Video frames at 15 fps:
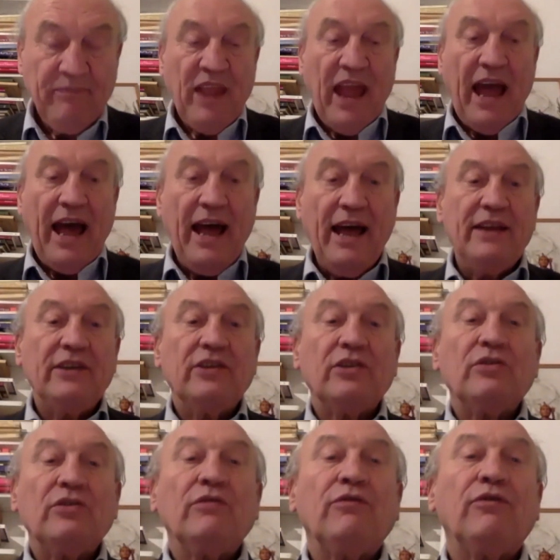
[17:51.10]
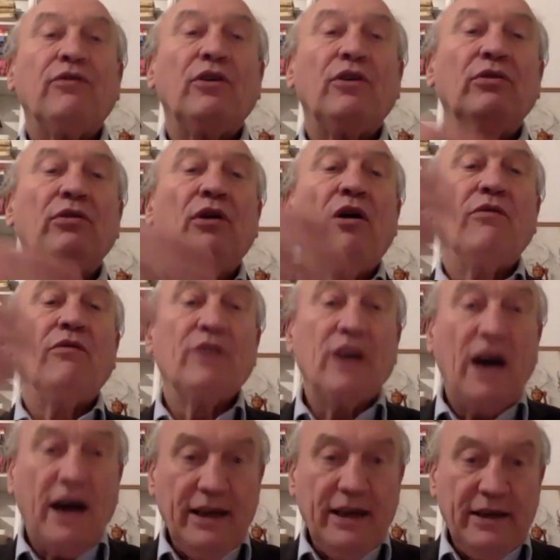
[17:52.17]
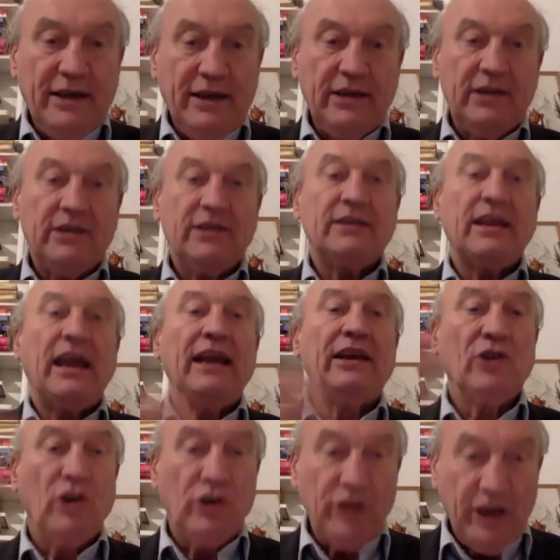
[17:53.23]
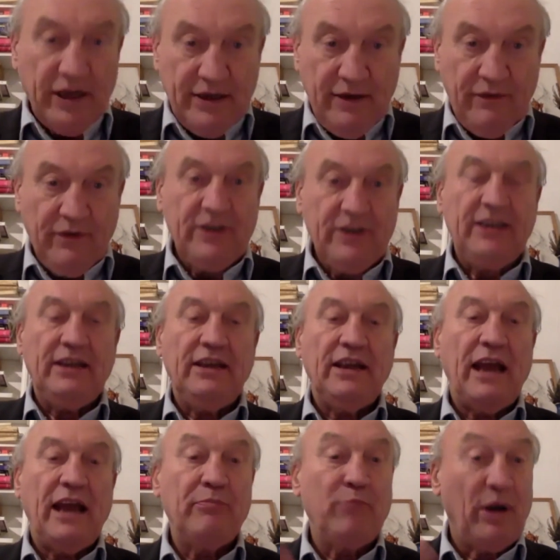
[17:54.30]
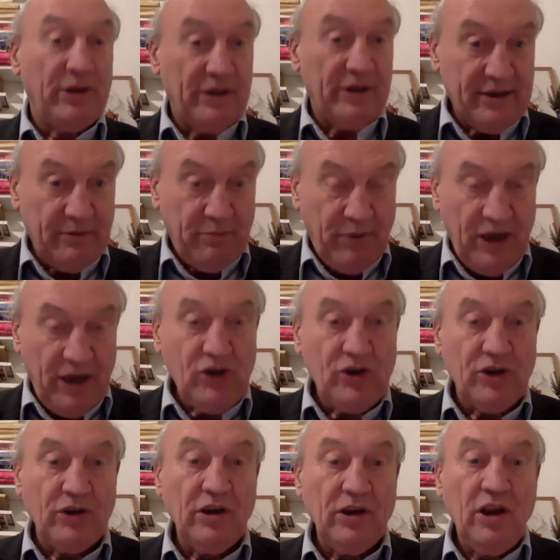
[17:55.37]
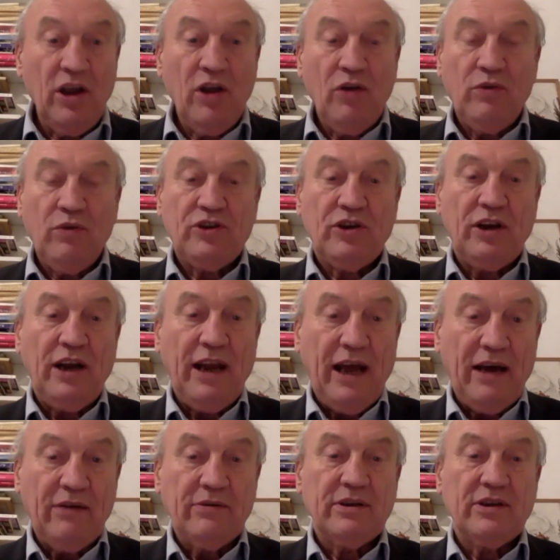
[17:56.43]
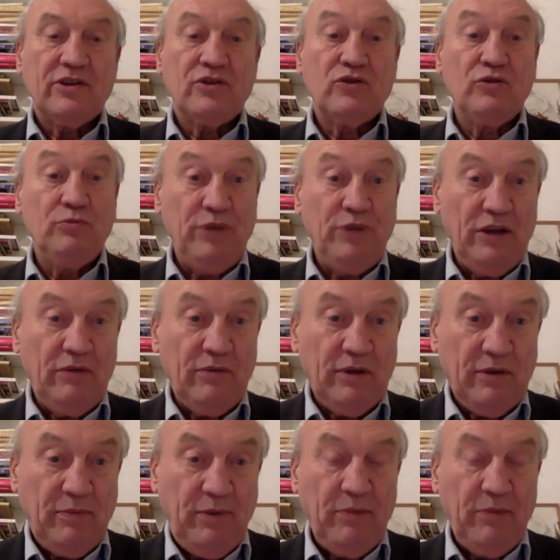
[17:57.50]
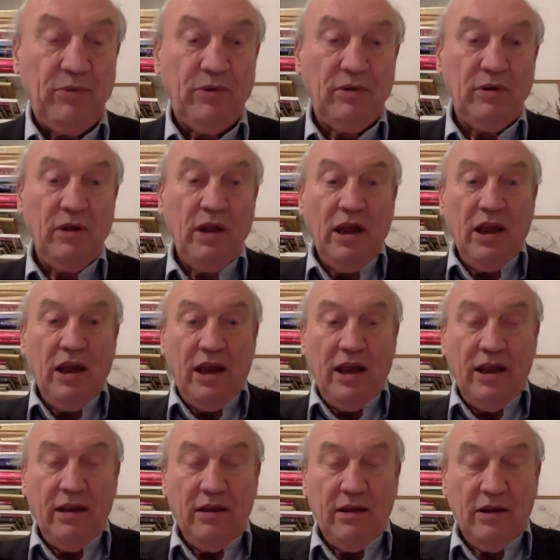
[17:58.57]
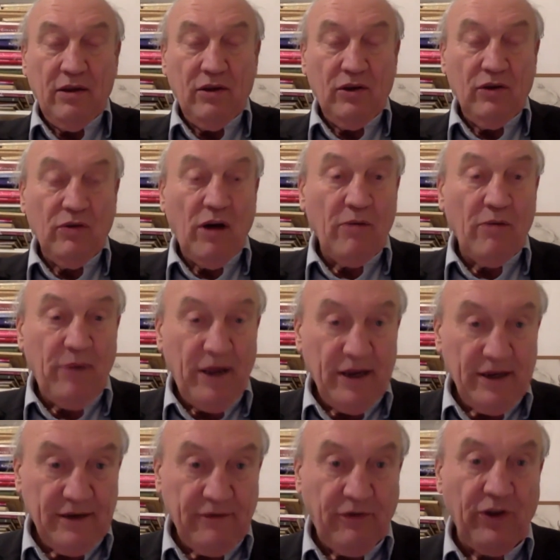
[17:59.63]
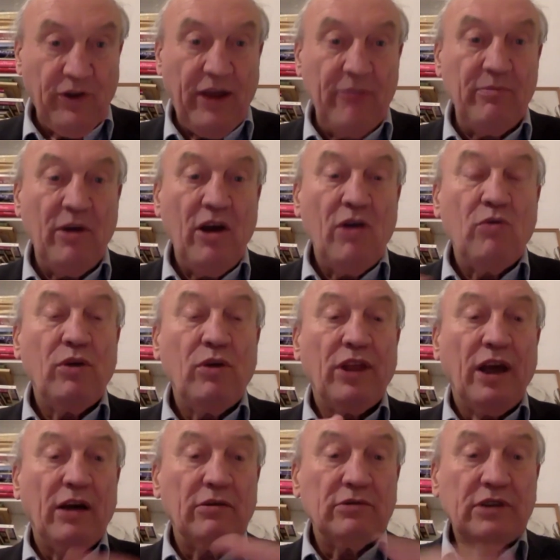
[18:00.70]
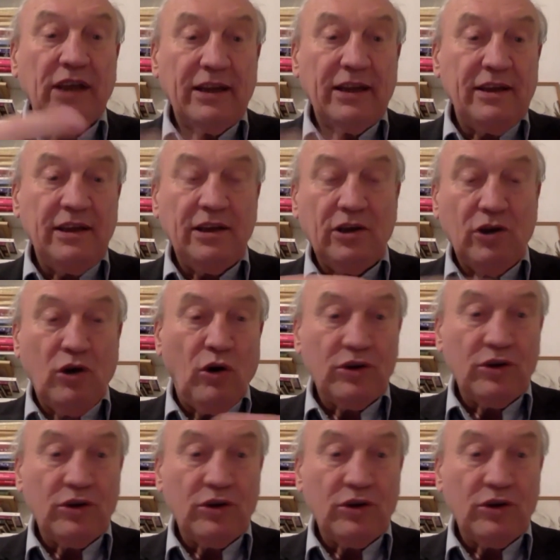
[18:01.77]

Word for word: and the flow of kindness and connectivity and participation, which allows us to be with people and uh, do our best for them without getting caught